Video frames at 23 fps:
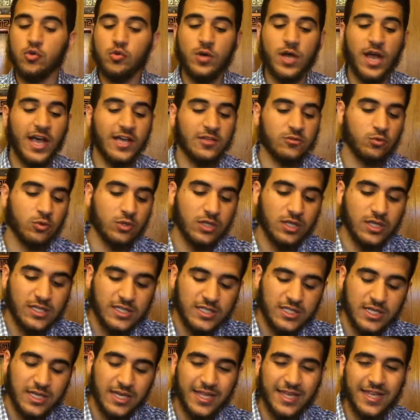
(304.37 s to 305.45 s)
You guys were
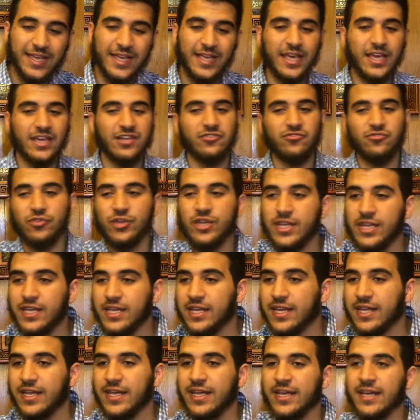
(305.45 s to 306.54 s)
listening and
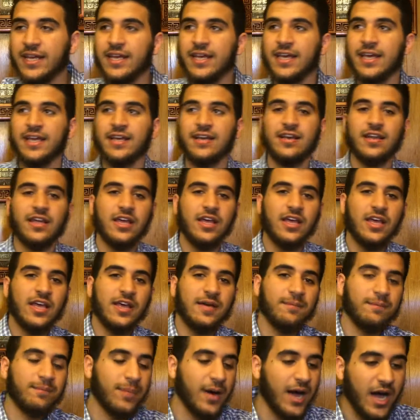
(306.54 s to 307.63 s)
reading and
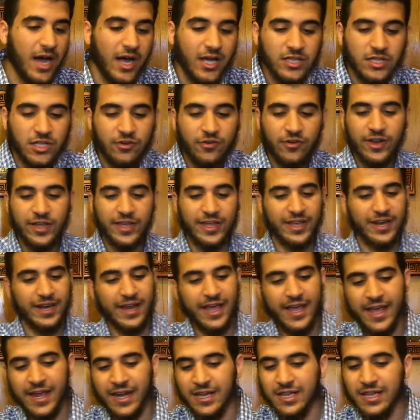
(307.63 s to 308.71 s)
pondering and
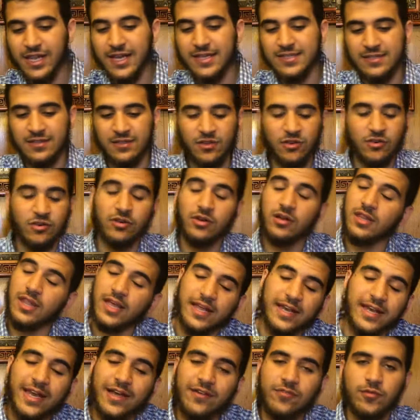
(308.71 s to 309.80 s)
analyzing the Quran
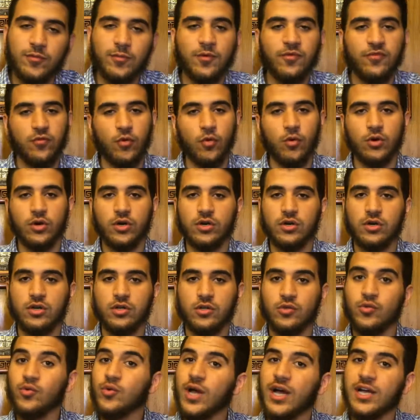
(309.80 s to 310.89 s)
like never before.
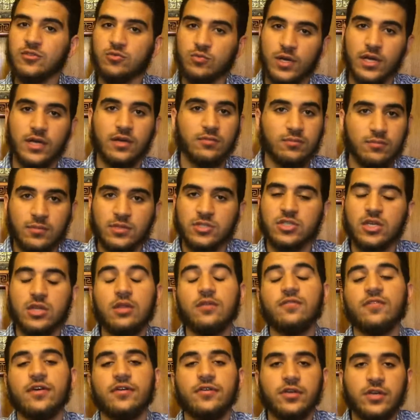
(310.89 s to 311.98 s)
You guys went,
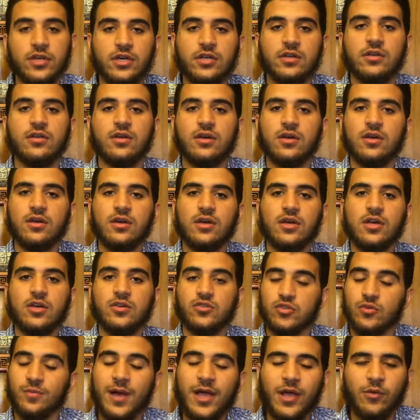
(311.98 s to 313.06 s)
mashallah, very good.
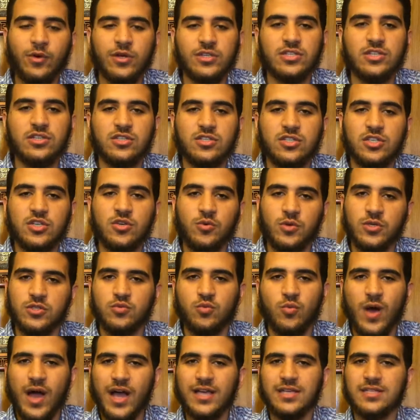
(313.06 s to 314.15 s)
So my question to you
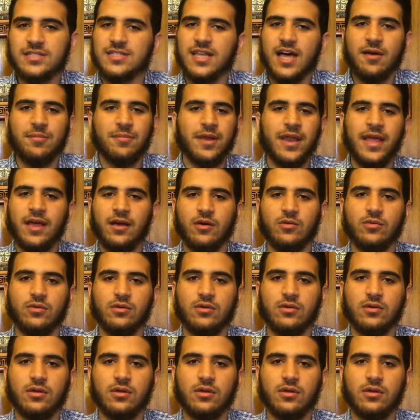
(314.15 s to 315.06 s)
is, why stop now?